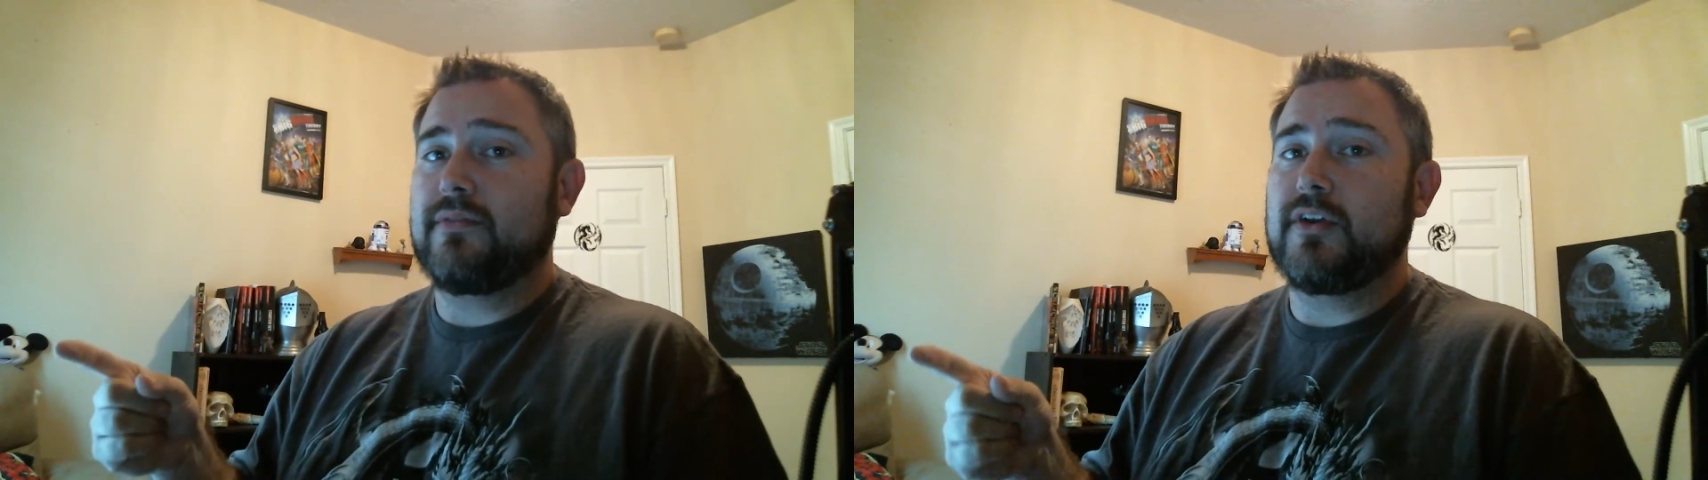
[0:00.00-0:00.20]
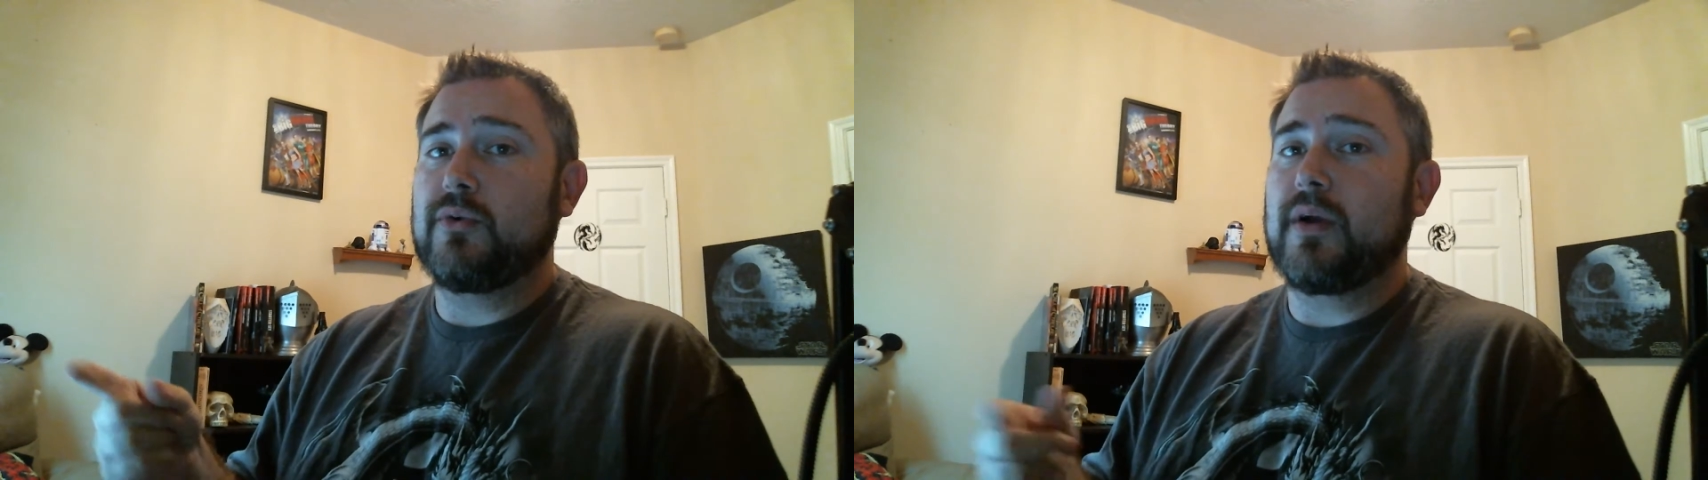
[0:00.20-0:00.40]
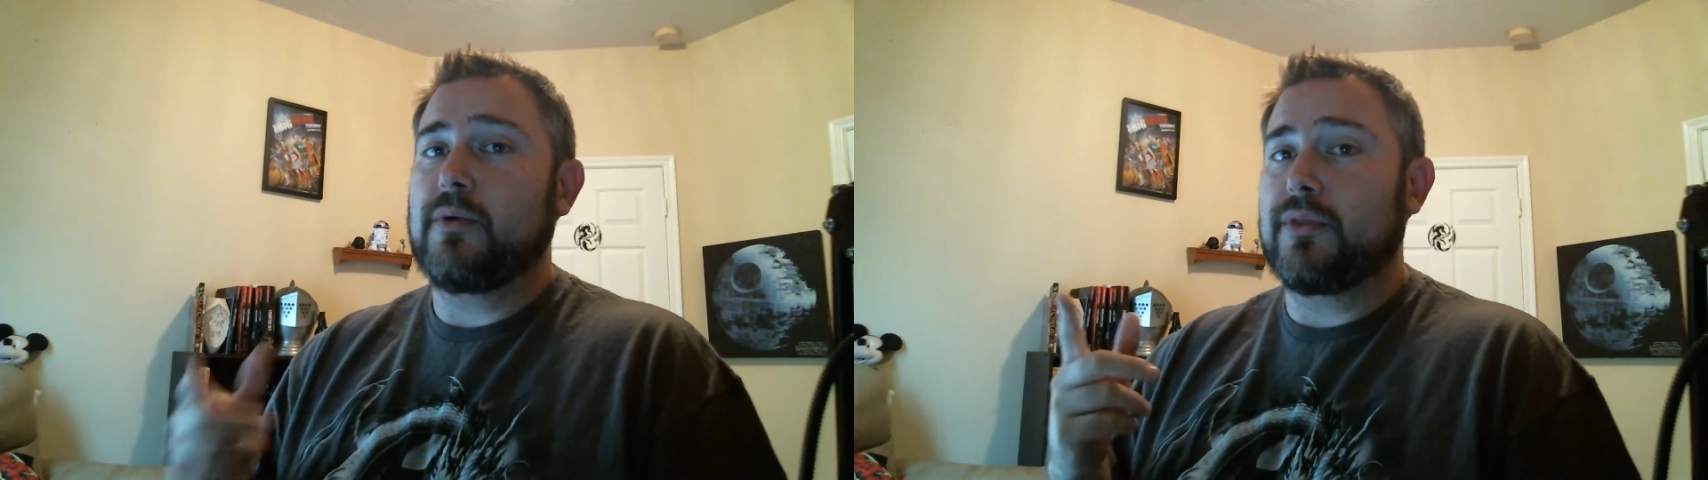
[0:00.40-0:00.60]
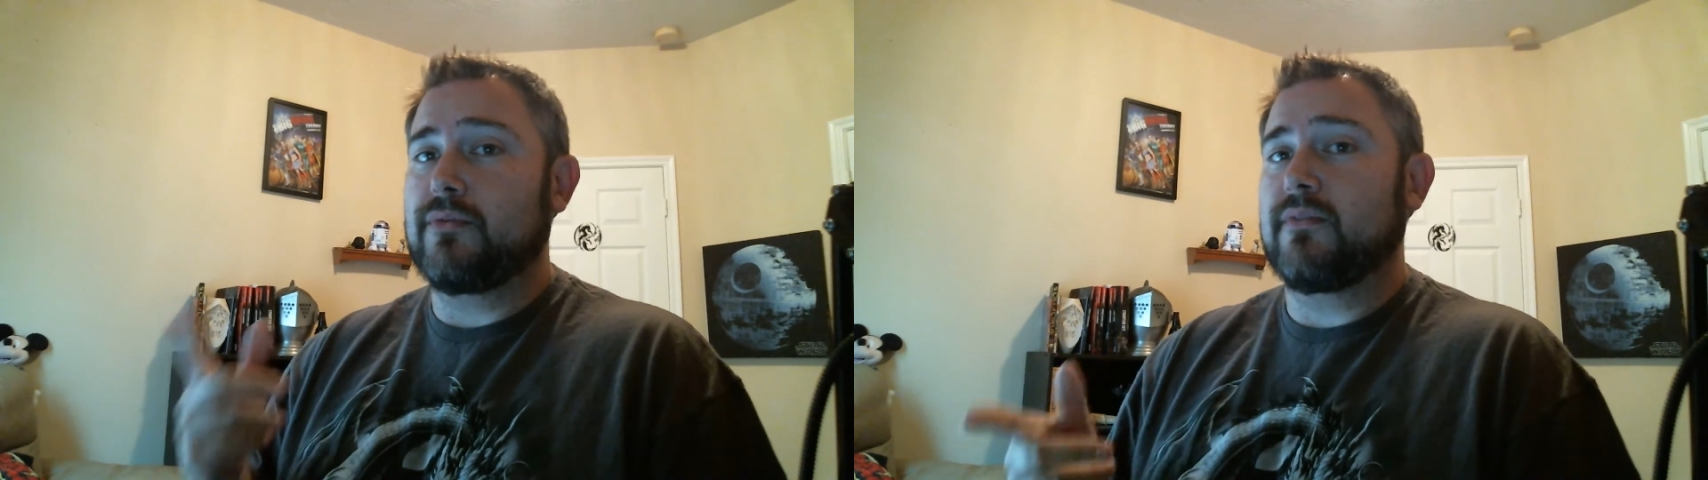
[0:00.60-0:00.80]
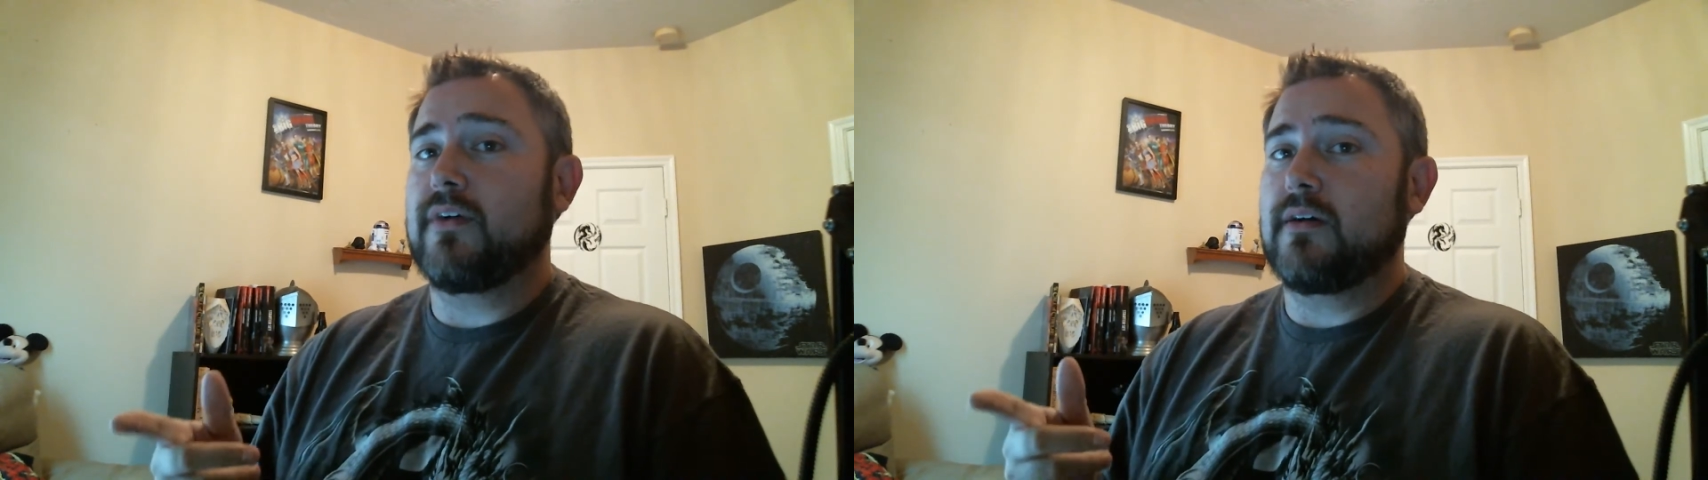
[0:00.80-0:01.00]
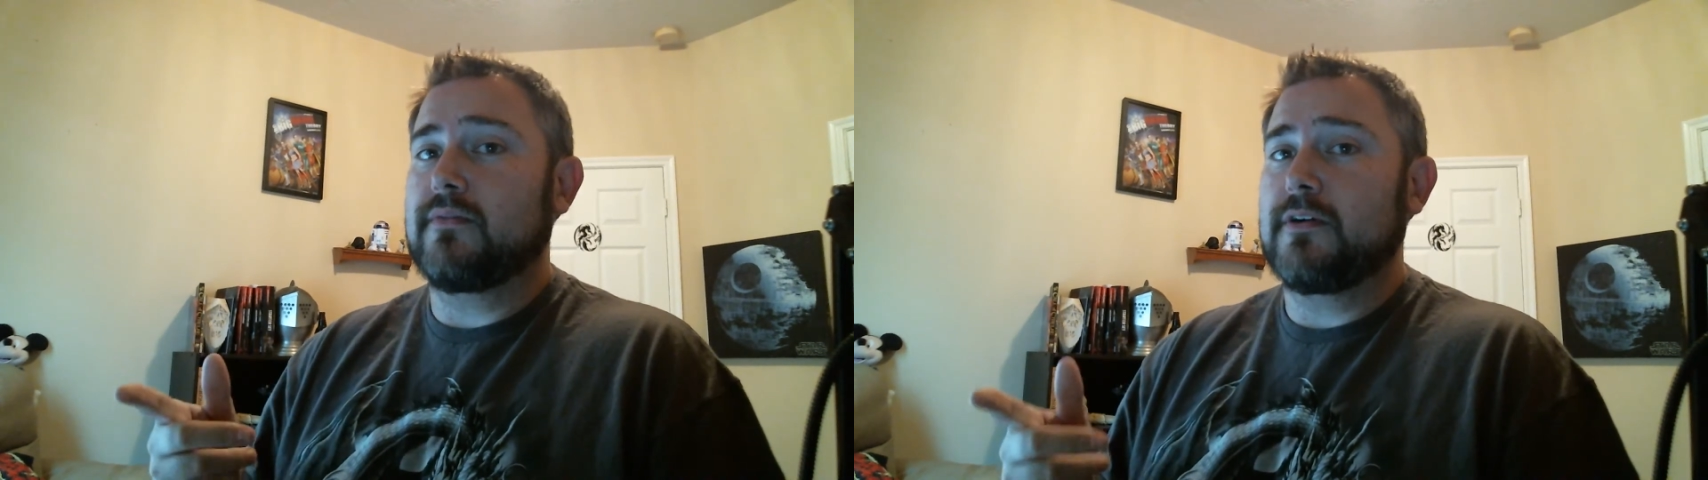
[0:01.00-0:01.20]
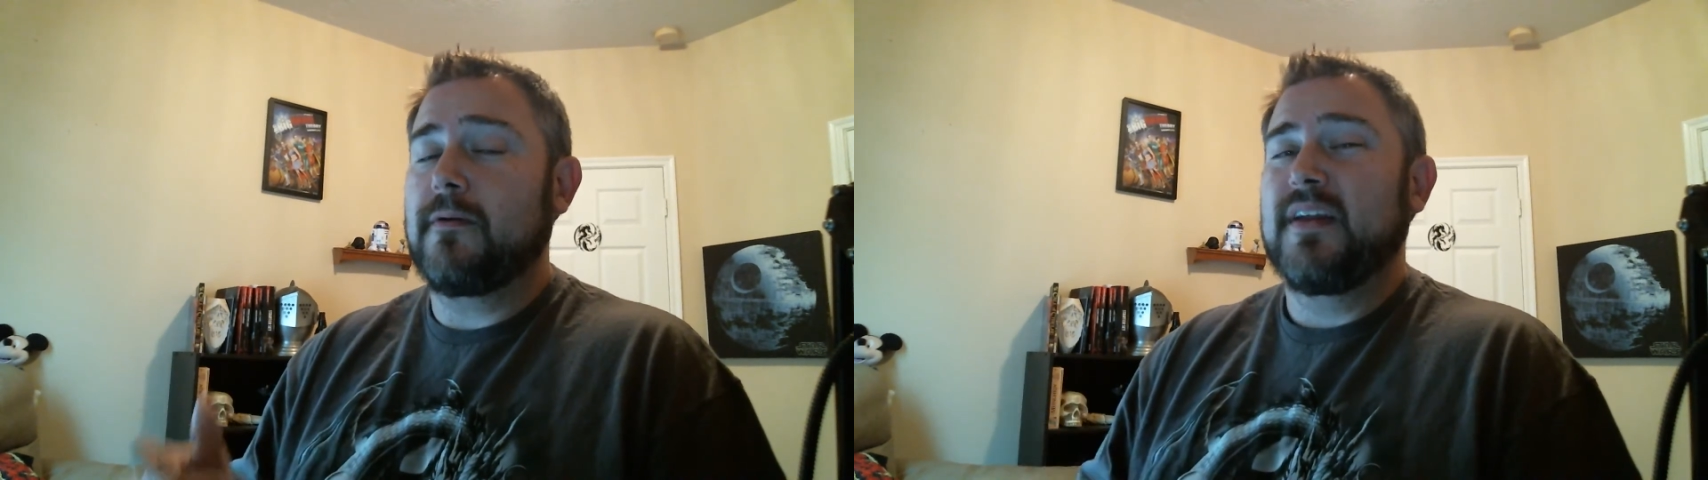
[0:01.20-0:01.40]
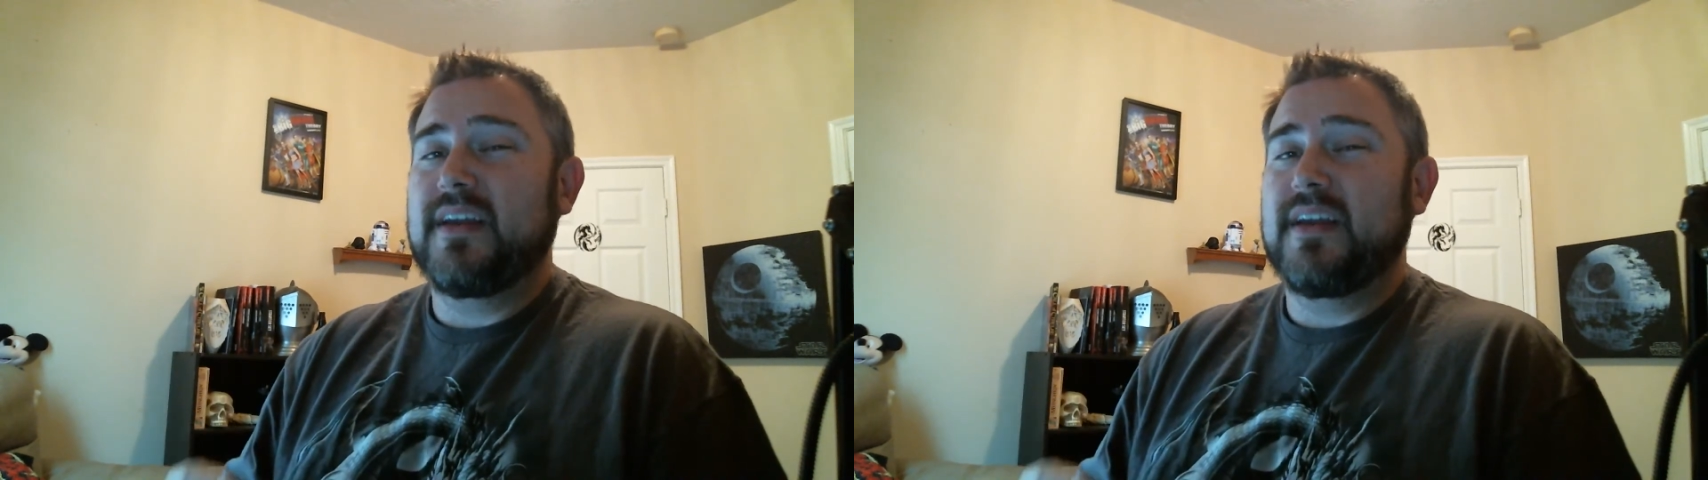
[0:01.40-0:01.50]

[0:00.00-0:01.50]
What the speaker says: feet away with the revolver,